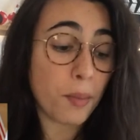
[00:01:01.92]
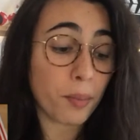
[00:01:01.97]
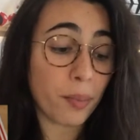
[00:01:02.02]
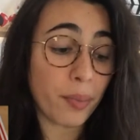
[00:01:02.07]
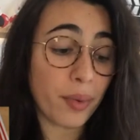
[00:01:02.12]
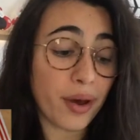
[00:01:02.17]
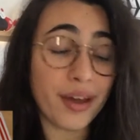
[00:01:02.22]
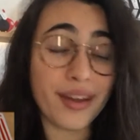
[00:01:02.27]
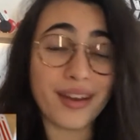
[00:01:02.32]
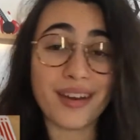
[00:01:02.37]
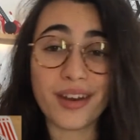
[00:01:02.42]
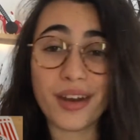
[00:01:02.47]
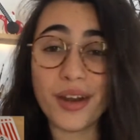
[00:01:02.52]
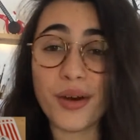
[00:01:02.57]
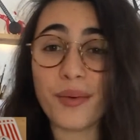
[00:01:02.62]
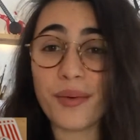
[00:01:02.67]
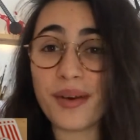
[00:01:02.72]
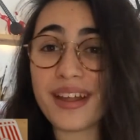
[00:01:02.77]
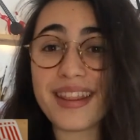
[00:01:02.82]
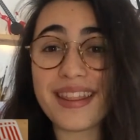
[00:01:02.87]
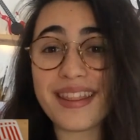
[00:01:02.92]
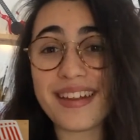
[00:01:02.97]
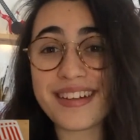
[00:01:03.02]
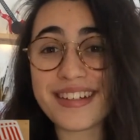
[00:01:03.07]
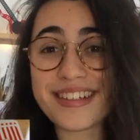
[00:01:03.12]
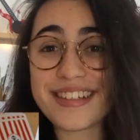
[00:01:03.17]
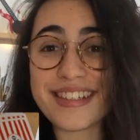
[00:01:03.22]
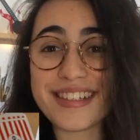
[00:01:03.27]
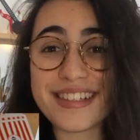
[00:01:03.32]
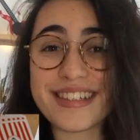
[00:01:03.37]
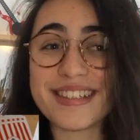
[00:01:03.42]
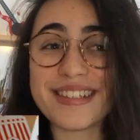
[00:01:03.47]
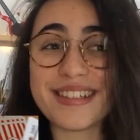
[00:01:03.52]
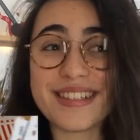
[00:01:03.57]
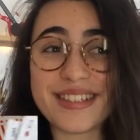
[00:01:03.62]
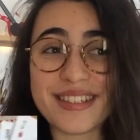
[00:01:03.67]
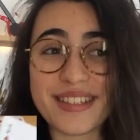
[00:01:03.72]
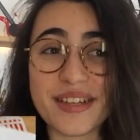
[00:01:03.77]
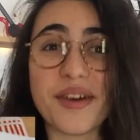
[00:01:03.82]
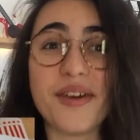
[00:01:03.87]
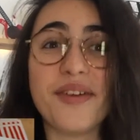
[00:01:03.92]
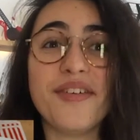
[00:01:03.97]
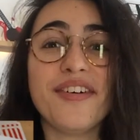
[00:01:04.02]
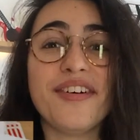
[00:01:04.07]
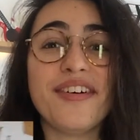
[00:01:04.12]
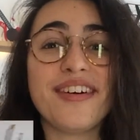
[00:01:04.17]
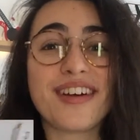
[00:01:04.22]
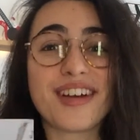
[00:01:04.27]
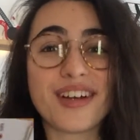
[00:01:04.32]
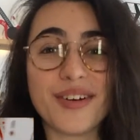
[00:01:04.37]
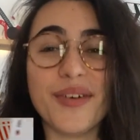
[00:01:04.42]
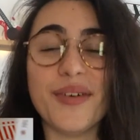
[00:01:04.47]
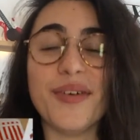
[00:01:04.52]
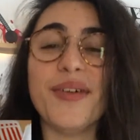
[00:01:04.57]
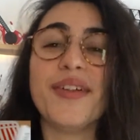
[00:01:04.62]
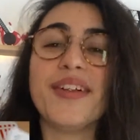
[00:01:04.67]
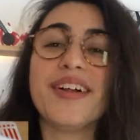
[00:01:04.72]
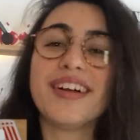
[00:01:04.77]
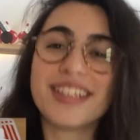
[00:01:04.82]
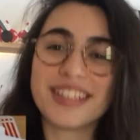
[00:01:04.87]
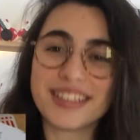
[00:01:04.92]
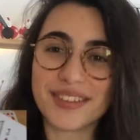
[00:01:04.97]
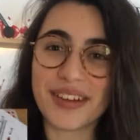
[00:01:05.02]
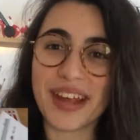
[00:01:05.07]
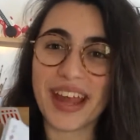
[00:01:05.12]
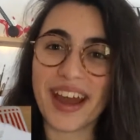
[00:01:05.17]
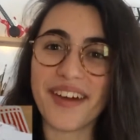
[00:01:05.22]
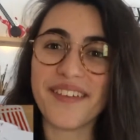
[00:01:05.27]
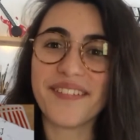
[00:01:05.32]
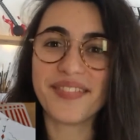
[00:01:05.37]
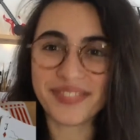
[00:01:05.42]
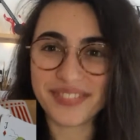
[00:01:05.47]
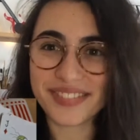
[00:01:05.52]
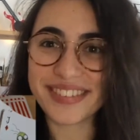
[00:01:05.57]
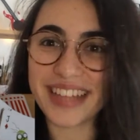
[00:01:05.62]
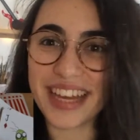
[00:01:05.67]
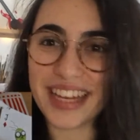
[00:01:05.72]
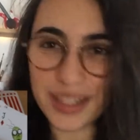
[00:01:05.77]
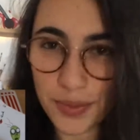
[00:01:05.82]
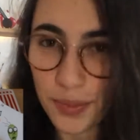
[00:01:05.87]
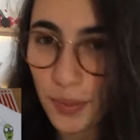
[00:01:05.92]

but no, and they're still so cool. So yeah, that's